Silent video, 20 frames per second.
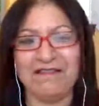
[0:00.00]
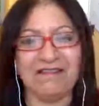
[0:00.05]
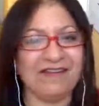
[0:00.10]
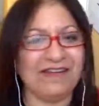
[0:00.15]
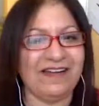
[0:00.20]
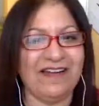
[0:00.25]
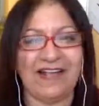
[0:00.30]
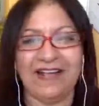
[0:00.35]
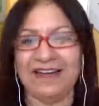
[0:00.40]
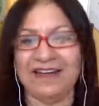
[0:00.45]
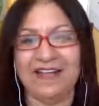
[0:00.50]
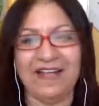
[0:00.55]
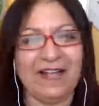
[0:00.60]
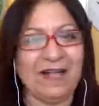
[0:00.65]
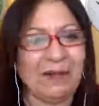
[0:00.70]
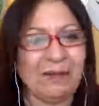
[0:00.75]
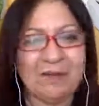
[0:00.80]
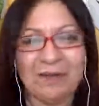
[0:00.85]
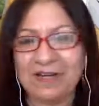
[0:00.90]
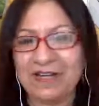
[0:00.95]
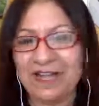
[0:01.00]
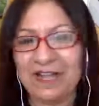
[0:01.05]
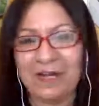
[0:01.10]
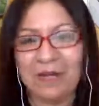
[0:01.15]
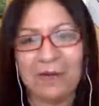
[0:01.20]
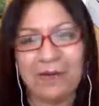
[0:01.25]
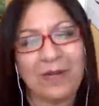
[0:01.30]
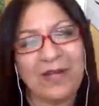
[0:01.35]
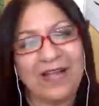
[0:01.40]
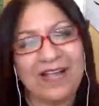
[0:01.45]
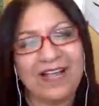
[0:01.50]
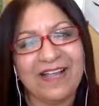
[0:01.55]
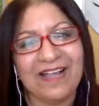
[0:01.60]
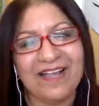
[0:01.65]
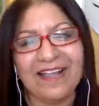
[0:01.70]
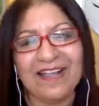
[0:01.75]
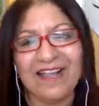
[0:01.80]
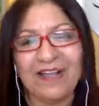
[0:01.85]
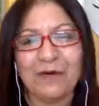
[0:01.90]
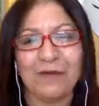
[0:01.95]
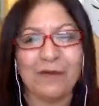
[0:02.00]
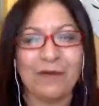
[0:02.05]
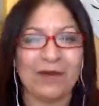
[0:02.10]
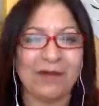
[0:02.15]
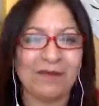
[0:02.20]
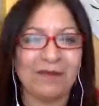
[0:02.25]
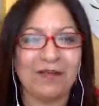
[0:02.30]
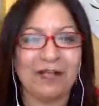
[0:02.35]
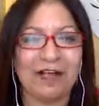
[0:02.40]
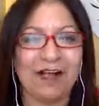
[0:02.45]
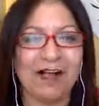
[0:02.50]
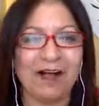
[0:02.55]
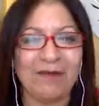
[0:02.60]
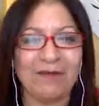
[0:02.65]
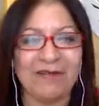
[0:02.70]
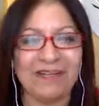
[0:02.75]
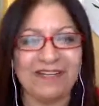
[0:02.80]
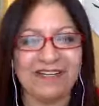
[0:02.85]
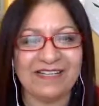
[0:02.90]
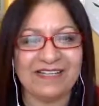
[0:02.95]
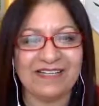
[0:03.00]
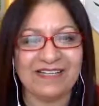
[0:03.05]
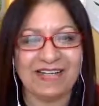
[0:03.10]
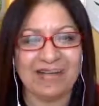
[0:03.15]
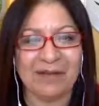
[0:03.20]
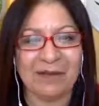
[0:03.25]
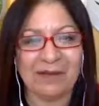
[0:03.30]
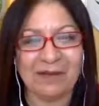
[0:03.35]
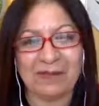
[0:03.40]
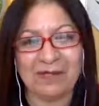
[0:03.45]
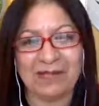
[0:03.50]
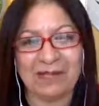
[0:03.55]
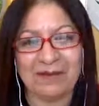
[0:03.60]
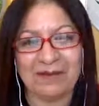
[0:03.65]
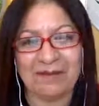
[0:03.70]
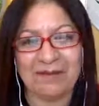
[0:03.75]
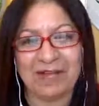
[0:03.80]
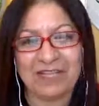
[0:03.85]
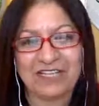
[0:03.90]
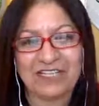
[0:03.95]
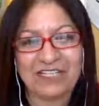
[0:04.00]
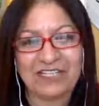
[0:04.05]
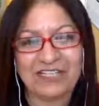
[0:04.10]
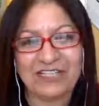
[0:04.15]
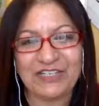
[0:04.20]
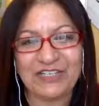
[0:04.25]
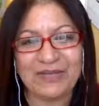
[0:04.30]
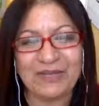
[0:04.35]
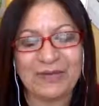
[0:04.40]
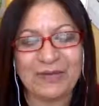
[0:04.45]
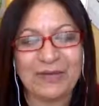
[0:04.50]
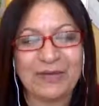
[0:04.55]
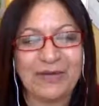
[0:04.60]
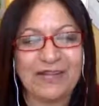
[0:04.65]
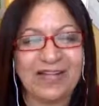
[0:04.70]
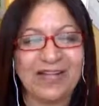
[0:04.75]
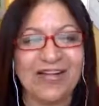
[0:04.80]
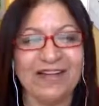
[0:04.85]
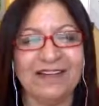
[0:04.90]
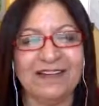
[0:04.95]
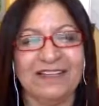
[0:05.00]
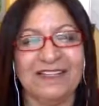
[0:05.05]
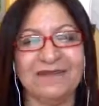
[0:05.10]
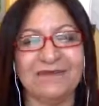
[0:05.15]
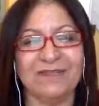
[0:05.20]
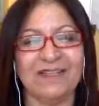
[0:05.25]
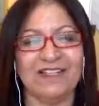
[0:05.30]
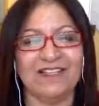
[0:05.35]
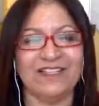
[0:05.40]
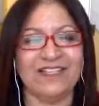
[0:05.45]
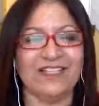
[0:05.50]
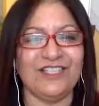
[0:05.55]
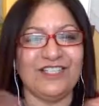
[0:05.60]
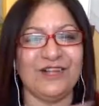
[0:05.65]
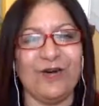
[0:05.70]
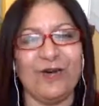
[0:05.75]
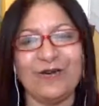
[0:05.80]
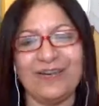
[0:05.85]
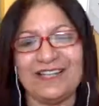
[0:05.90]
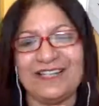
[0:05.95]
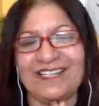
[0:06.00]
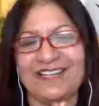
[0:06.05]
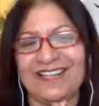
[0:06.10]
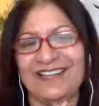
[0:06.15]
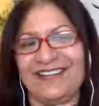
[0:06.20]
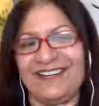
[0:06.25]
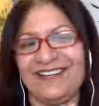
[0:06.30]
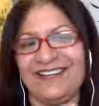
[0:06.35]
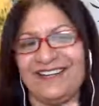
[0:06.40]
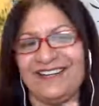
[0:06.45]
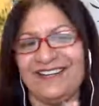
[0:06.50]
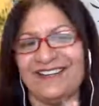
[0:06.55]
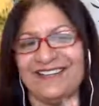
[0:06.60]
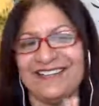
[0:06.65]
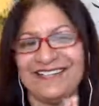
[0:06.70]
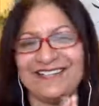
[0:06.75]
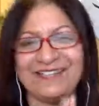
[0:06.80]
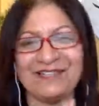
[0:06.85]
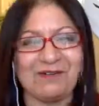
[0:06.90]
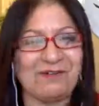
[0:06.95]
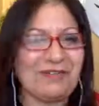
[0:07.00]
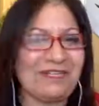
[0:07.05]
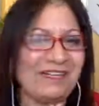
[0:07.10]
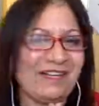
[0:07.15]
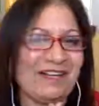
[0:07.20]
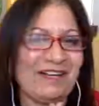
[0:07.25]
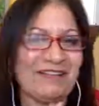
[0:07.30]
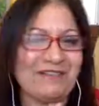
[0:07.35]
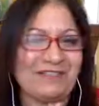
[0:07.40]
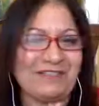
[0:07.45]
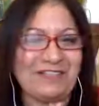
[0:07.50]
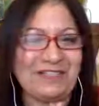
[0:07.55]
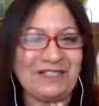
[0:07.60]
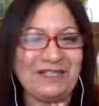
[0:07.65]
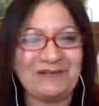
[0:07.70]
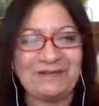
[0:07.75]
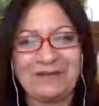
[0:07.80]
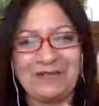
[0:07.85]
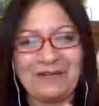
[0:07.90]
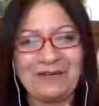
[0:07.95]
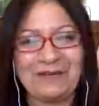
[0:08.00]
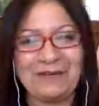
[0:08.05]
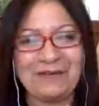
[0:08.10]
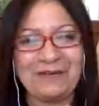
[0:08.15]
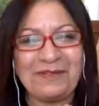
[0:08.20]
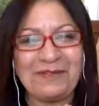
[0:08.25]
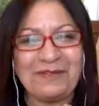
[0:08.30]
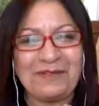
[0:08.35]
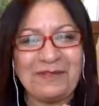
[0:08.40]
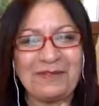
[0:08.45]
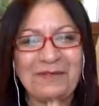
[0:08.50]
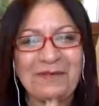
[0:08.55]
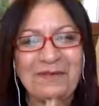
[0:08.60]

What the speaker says: any help in any way, write me a comment and I will get back to you. And it's been so exciting and so delightful to be here with you.